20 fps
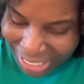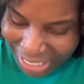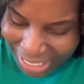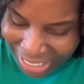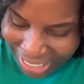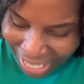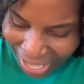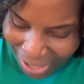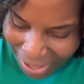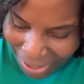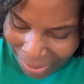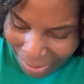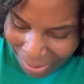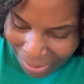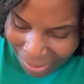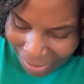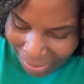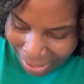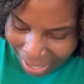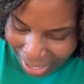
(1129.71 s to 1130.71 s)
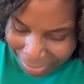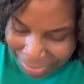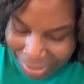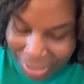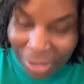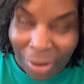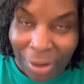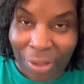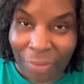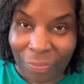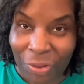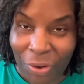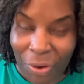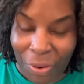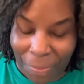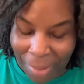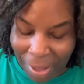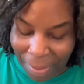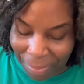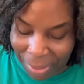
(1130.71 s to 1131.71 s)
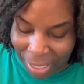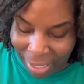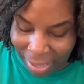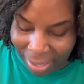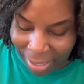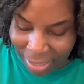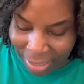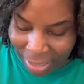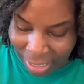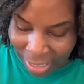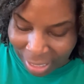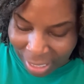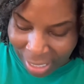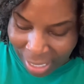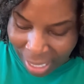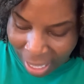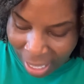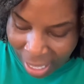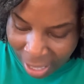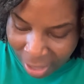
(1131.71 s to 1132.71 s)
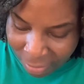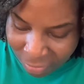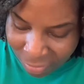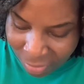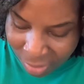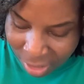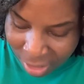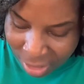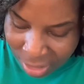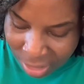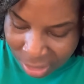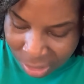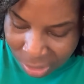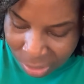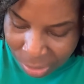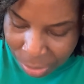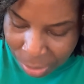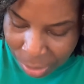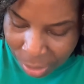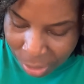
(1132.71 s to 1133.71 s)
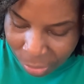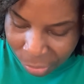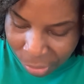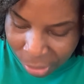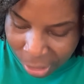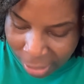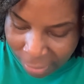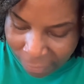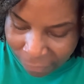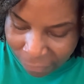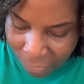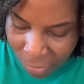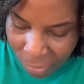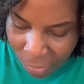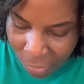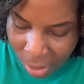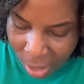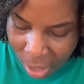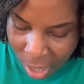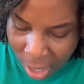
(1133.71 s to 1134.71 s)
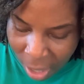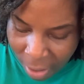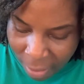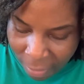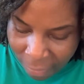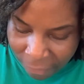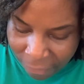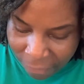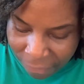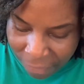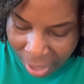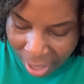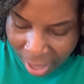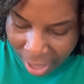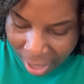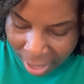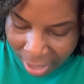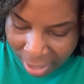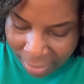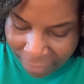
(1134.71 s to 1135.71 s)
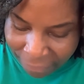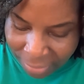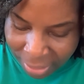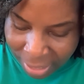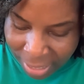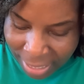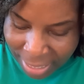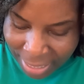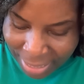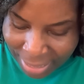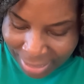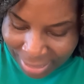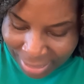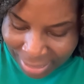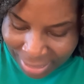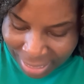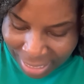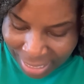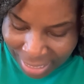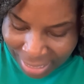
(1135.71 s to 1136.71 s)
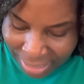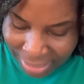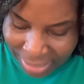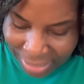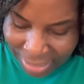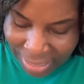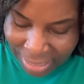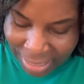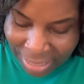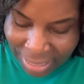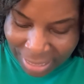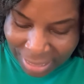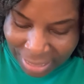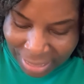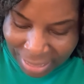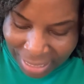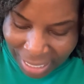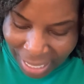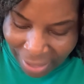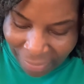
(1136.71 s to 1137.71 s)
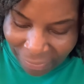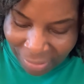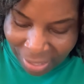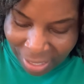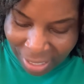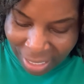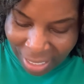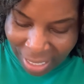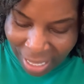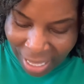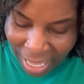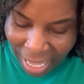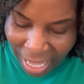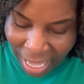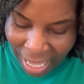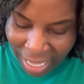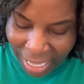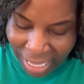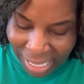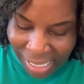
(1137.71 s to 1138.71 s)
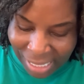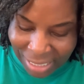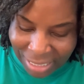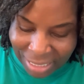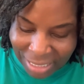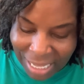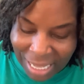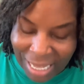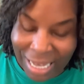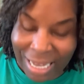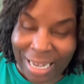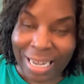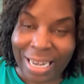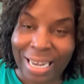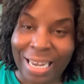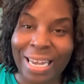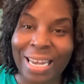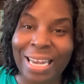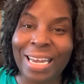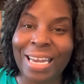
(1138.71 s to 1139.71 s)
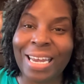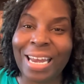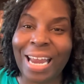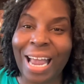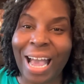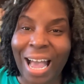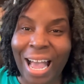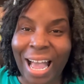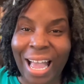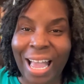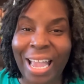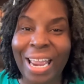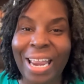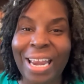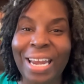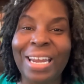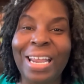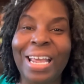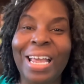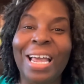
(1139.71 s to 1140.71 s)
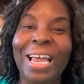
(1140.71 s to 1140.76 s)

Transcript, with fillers: So I'm sorry if you heard my pen clicking. I had one, two, three, four, five, six, seven, eight, nine